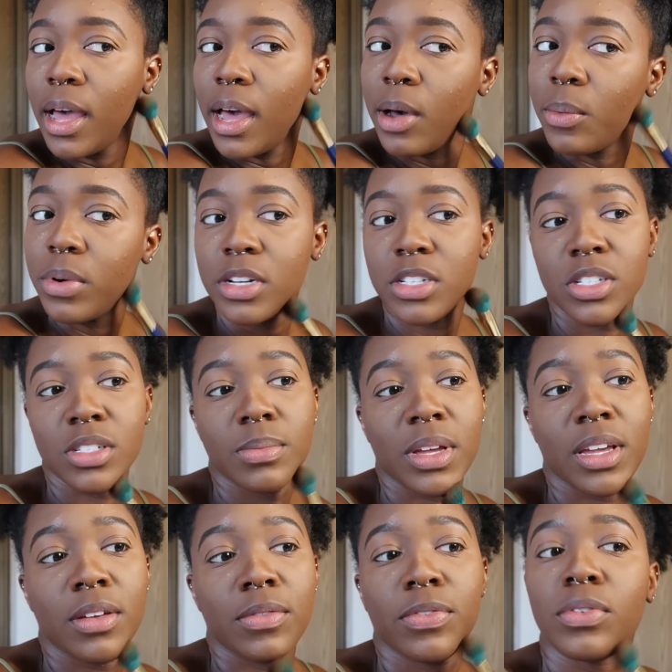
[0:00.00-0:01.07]
I want to just
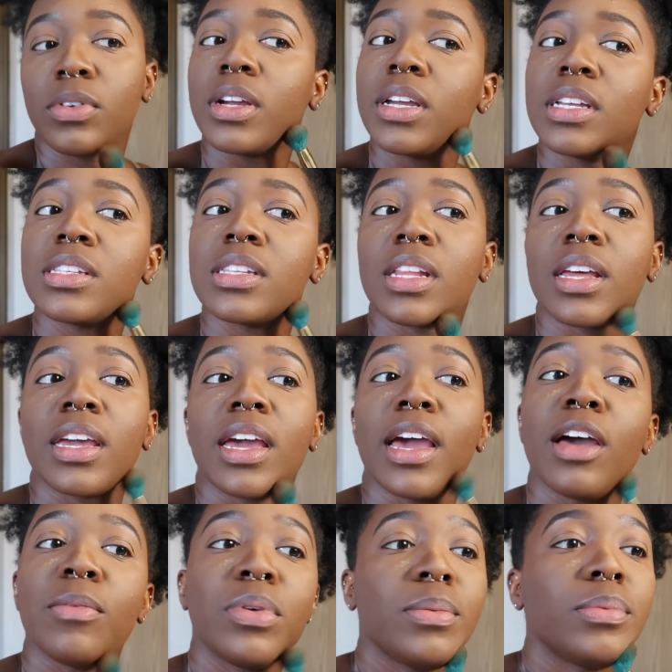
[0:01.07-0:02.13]
make friends and like
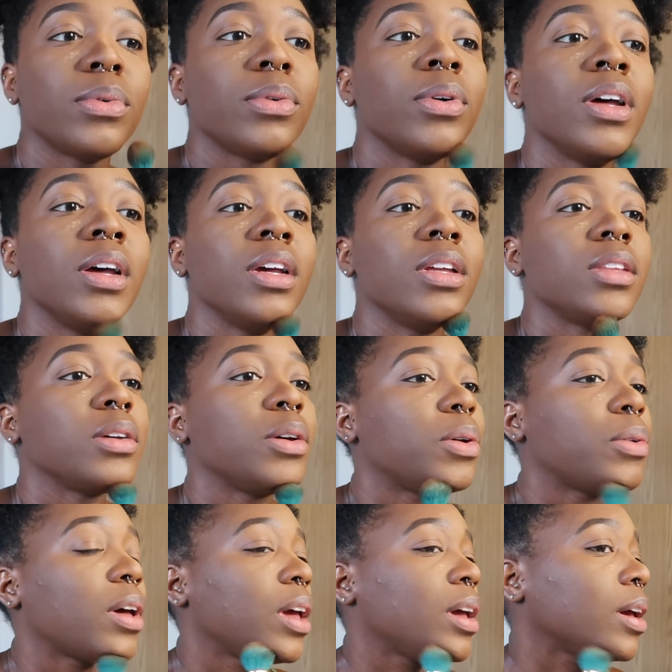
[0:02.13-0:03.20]
have people to go
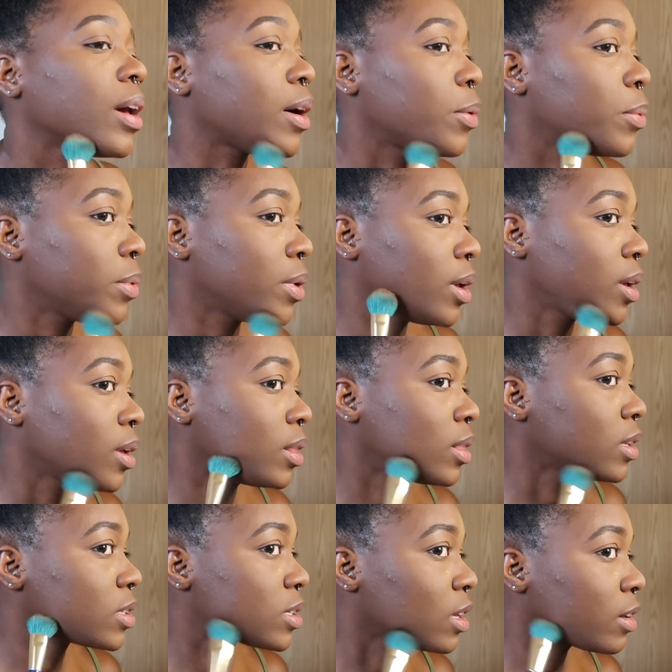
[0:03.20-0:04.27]
hang out with
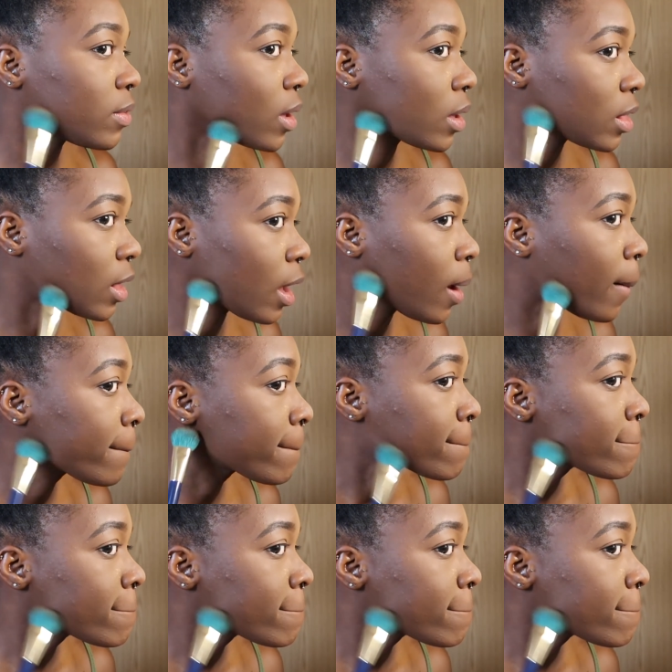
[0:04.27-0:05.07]
and stuff like that.